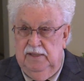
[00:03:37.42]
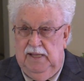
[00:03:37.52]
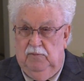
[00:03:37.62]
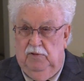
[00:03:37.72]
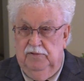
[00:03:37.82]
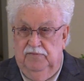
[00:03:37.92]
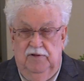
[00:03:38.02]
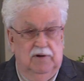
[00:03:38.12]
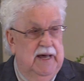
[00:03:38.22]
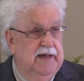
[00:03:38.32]
I wonder if
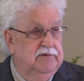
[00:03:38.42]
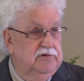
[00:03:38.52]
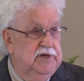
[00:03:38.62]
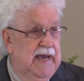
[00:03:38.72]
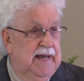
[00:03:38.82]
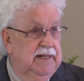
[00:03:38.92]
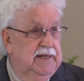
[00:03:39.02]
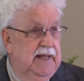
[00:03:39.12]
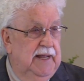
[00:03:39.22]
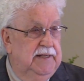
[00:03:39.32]
their lights are shining
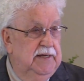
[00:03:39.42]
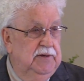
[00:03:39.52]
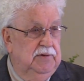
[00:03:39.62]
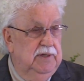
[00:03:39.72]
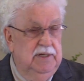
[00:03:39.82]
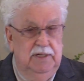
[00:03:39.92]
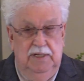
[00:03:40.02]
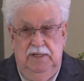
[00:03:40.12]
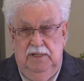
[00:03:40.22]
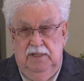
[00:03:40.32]
today, too.
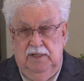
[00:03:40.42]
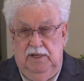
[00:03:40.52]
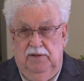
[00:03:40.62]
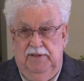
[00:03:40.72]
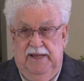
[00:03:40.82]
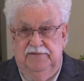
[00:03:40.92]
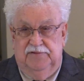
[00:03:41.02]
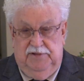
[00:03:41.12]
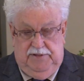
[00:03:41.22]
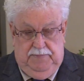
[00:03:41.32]
You know,
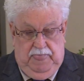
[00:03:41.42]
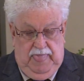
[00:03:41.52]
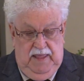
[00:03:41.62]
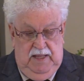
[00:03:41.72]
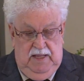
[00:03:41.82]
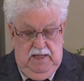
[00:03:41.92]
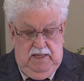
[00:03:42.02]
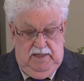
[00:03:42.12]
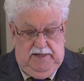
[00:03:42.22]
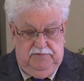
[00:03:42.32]
that's, uh,
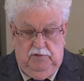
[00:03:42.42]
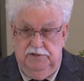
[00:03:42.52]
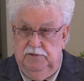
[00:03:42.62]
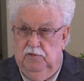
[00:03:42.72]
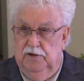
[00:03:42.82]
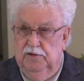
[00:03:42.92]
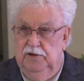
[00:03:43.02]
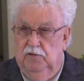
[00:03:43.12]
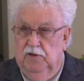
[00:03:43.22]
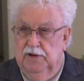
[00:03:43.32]
that's what you wonder. You
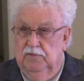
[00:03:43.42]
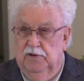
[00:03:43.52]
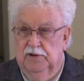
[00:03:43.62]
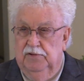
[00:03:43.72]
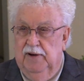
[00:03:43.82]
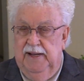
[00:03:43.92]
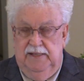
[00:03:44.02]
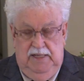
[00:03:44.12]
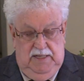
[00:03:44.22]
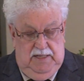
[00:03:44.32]
know, what a, what, a
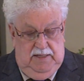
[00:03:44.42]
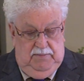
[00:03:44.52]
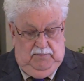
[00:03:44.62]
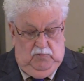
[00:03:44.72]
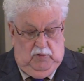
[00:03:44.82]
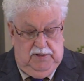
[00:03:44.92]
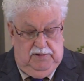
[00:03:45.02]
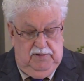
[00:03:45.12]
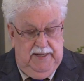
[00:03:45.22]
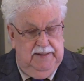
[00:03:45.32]
great, what a
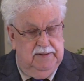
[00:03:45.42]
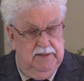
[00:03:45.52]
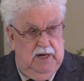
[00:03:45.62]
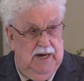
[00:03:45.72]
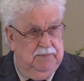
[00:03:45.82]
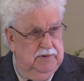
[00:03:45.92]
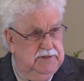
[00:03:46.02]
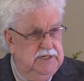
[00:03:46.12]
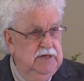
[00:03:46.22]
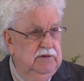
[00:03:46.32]
great
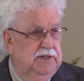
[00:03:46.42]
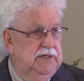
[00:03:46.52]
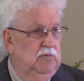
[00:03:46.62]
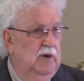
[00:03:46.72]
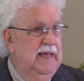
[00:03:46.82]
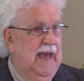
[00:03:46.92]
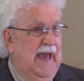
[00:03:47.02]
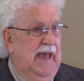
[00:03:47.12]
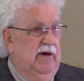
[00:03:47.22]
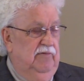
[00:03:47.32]
opportunity we
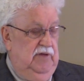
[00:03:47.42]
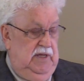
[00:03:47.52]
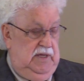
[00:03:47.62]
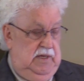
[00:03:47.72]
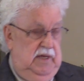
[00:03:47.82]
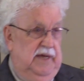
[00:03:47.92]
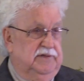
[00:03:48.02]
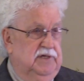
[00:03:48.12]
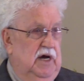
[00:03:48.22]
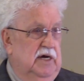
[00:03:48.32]
have
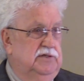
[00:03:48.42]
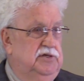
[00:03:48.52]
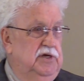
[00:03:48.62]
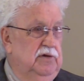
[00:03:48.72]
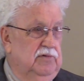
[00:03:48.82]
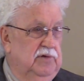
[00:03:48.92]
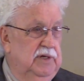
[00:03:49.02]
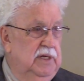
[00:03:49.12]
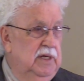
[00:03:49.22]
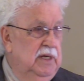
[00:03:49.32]
as God's
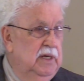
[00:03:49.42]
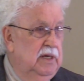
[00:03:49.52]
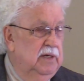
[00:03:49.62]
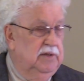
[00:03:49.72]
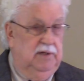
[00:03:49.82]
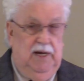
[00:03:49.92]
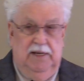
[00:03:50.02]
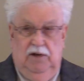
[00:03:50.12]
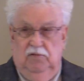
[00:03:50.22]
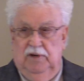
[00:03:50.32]
children to
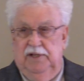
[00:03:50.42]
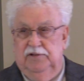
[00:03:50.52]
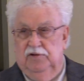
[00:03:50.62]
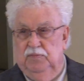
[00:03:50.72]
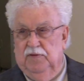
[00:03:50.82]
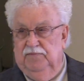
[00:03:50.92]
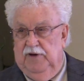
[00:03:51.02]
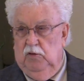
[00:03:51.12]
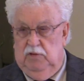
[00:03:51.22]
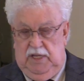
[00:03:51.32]
not only to
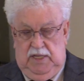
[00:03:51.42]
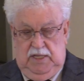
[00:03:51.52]
provoke